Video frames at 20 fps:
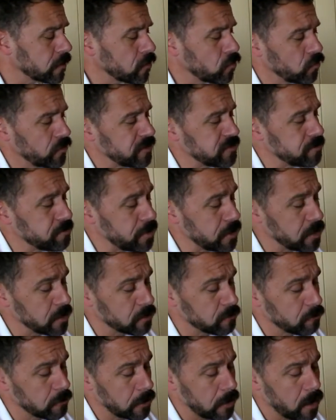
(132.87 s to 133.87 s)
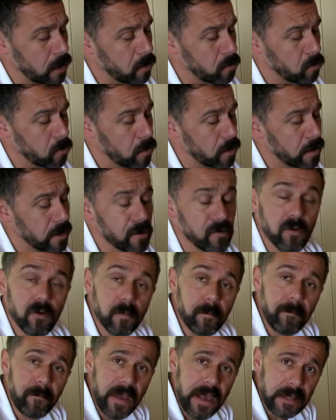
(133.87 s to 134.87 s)
we call this burglar alarm wire
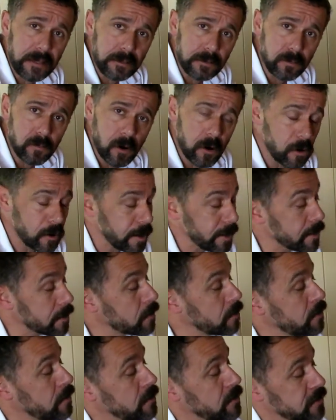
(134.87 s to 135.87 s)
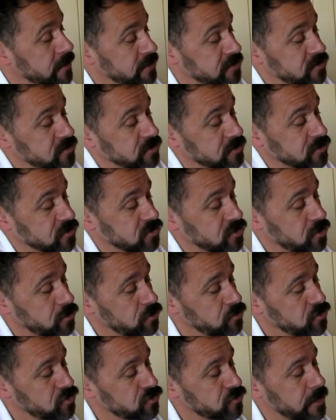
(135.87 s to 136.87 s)
or bell wire, it's just
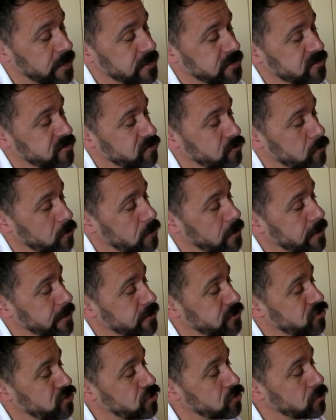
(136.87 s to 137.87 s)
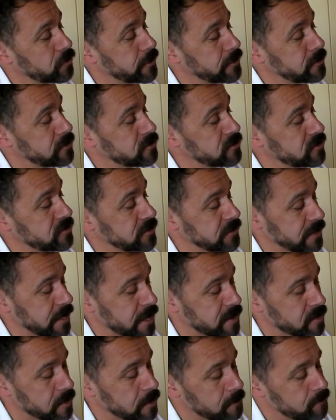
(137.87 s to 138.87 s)
two strands of wire joined
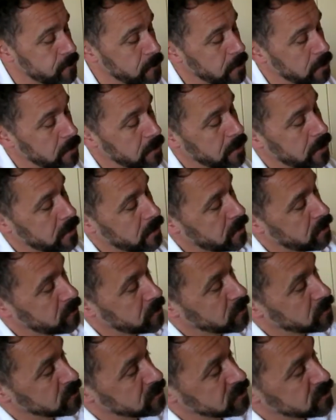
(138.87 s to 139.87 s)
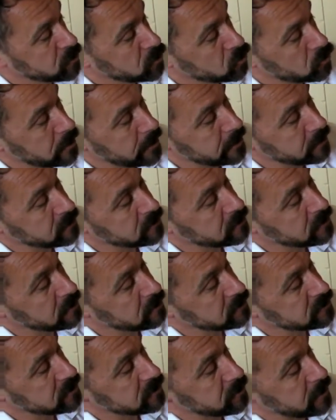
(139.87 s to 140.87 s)
together. We've got a small length
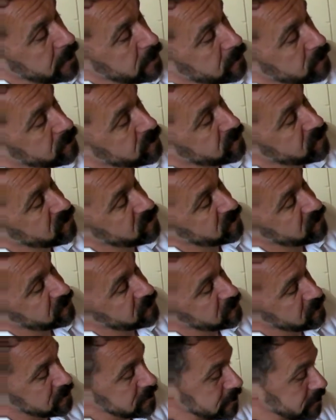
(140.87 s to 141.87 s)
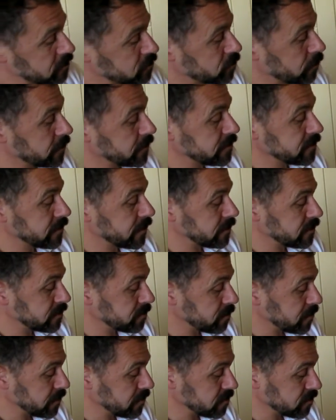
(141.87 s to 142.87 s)
there, it's about 15-20
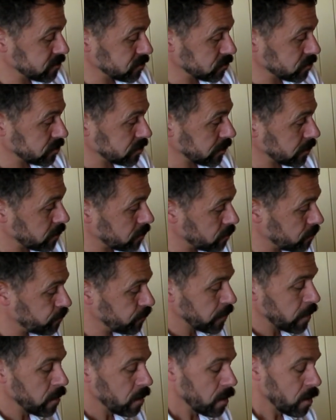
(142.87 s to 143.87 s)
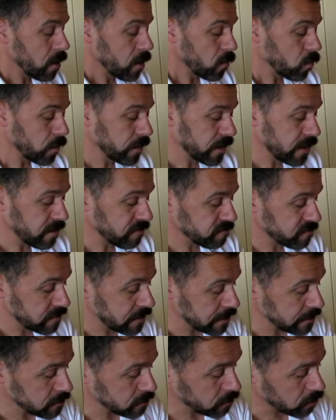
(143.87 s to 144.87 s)
centimeters or so. We
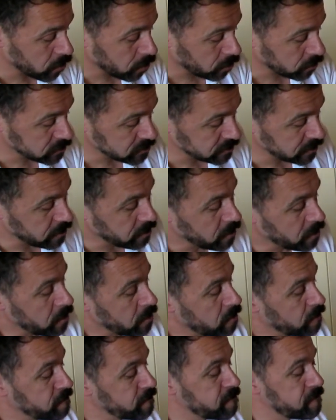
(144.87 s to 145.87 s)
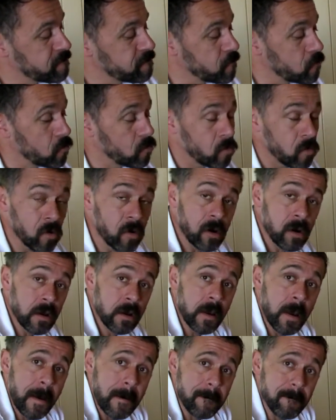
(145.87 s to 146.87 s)
have then got
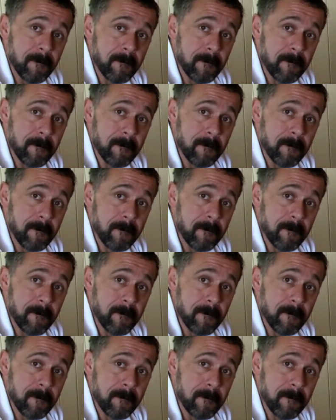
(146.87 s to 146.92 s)
four